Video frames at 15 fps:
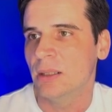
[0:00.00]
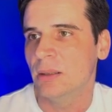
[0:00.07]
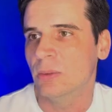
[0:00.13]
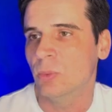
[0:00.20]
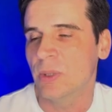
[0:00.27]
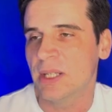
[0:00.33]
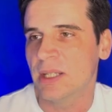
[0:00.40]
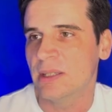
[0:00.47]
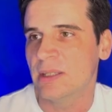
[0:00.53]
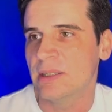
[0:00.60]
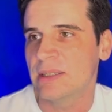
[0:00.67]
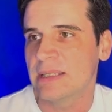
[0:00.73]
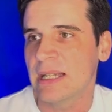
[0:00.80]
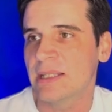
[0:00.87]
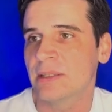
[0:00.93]
We can
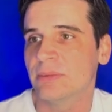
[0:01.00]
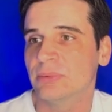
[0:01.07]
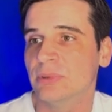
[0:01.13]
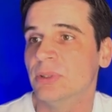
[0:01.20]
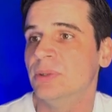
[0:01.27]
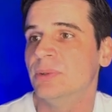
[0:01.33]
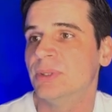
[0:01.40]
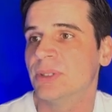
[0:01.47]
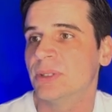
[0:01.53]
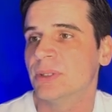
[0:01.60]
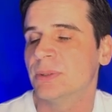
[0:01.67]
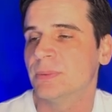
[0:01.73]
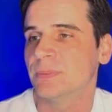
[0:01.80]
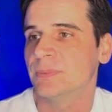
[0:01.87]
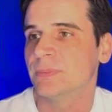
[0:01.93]
set a route,
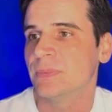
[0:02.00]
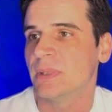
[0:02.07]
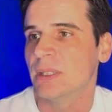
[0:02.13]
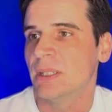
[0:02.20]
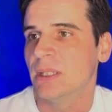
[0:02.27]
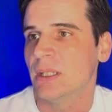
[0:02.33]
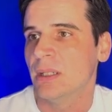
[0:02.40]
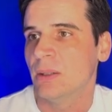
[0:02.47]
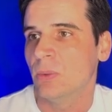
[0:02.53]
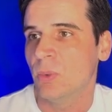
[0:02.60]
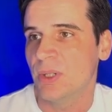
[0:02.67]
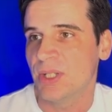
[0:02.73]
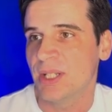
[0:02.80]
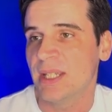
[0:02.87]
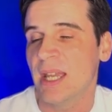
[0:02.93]

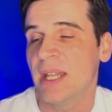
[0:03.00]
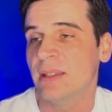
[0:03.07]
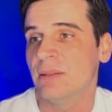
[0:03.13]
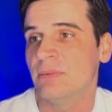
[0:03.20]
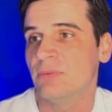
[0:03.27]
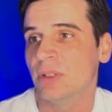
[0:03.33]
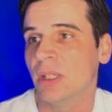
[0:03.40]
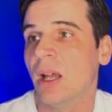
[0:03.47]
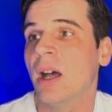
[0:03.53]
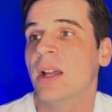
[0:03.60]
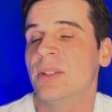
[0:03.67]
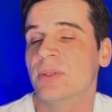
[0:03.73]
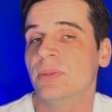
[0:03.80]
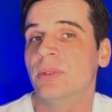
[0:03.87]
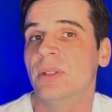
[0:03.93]
which again
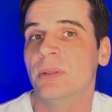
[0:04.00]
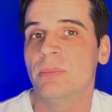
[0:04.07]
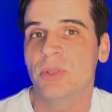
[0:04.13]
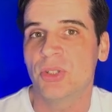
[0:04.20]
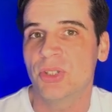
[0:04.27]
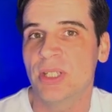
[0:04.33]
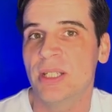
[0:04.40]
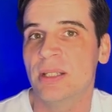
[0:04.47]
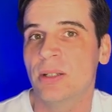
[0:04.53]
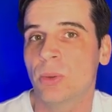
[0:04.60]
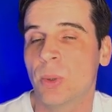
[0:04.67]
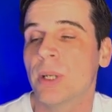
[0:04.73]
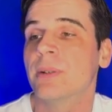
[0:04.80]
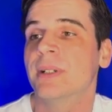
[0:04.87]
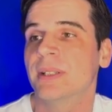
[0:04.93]
relies on the machine
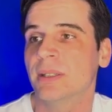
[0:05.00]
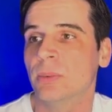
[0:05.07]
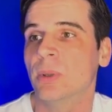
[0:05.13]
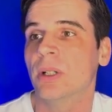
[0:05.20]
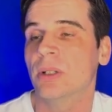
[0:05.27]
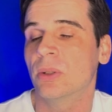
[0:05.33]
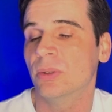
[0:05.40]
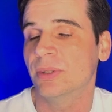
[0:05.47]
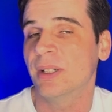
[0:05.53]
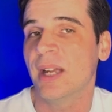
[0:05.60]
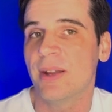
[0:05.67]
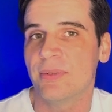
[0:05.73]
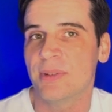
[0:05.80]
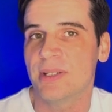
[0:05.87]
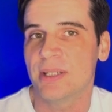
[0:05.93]
querying the work order
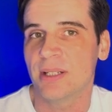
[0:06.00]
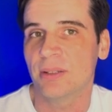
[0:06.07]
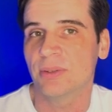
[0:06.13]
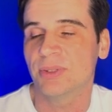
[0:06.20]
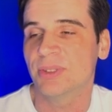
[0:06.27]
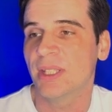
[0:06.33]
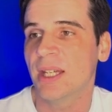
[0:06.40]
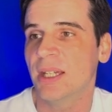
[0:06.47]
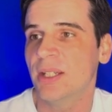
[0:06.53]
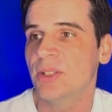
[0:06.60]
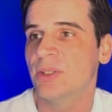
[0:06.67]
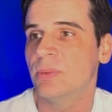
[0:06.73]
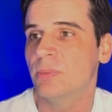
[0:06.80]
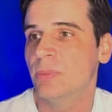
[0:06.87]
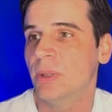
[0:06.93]
every single
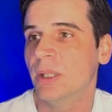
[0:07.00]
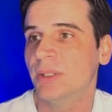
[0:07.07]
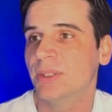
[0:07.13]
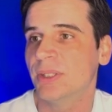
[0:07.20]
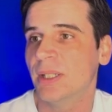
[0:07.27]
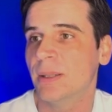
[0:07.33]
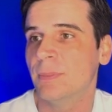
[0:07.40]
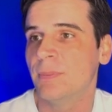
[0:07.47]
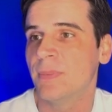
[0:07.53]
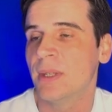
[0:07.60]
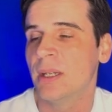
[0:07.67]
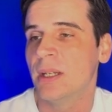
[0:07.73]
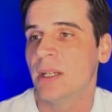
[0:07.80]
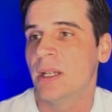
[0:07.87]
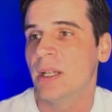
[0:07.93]
stage, but
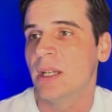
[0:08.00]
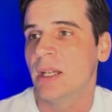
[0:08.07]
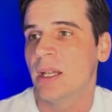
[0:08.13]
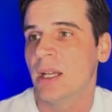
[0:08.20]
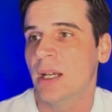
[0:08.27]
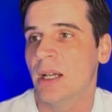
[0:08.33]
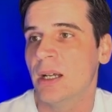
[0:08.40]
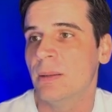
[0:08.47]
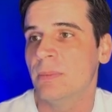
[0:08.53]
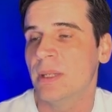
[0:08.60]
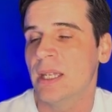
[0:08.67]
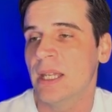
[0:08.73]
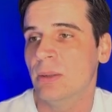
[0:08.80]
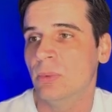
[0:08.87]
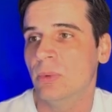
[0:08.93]

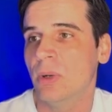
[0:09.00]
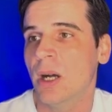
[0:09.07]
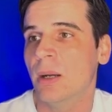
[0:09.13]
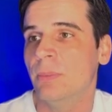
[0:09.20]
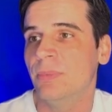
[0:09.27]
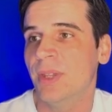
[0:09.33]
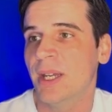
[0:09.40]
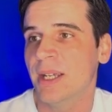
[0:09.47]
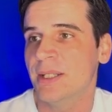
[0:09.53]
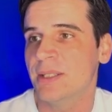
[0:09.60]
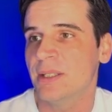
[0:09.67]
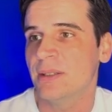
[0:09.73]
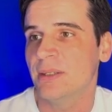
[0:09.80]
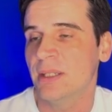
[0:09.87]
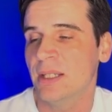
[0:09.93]
it will
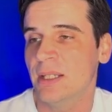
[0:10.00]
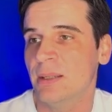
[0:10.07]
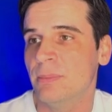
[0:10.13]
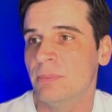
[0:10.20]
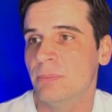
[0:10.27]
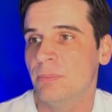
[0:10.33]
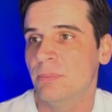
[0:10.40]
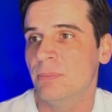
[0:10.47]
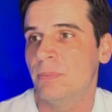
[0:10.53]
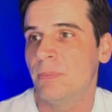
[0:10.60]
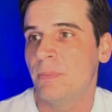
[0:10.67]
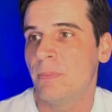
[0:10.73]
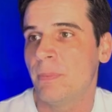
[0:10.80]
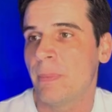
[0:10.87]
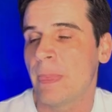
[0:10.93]
update
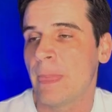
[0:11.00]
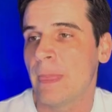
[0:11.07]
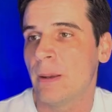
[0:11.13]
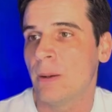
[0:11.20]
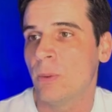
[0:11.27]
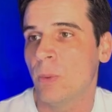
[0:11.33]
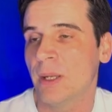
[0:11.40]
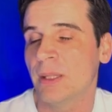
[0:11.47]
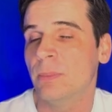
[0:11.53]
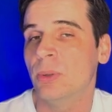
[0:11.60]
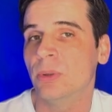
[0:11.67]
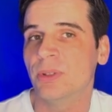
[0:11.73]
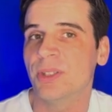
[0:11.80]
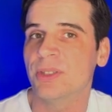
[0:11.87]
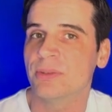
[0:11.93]
when a
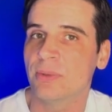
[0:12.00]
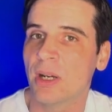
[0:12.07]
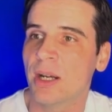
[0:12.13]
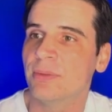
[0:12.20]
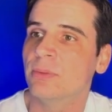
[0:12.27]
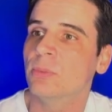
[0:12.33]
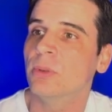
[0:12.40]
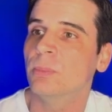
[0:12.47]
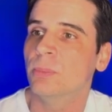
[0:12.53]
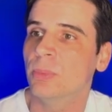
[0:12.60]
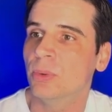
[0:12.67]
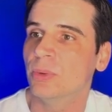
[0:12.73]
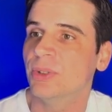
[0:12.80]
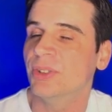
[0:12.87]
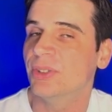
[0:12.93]
board has arrived and what
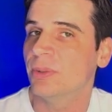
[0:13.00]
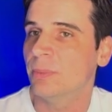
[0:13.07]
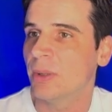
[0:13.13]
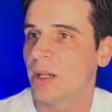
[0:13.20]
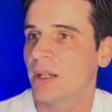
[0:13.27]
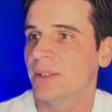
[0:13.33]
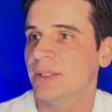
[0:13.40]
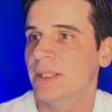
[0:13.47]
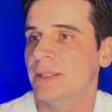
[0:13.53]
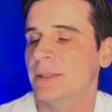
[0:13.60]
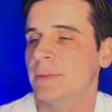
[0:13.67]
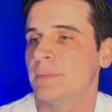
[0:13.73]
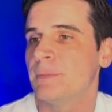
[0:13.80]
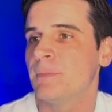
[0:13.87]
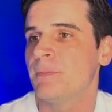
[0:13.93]
board has departed,
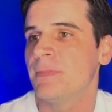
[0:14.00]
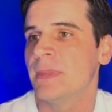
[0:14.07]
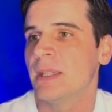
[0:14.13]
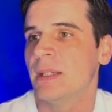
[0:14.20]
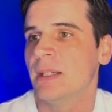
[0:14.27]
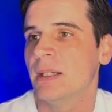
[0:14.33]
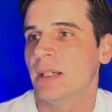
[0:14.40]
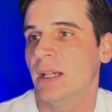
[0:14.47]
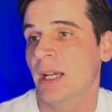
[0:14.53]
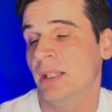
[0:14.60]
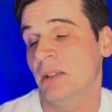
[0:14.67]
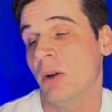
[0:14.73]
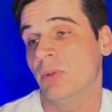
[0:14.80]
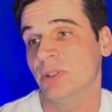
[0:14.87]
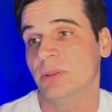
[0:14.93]
and
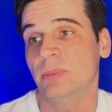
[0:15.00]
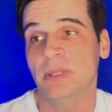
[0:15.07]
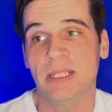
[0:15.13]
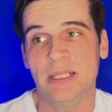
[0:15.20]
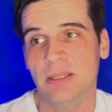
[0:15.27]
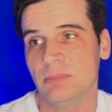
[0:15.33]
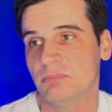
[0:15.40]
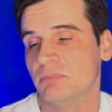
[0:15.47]
ultimately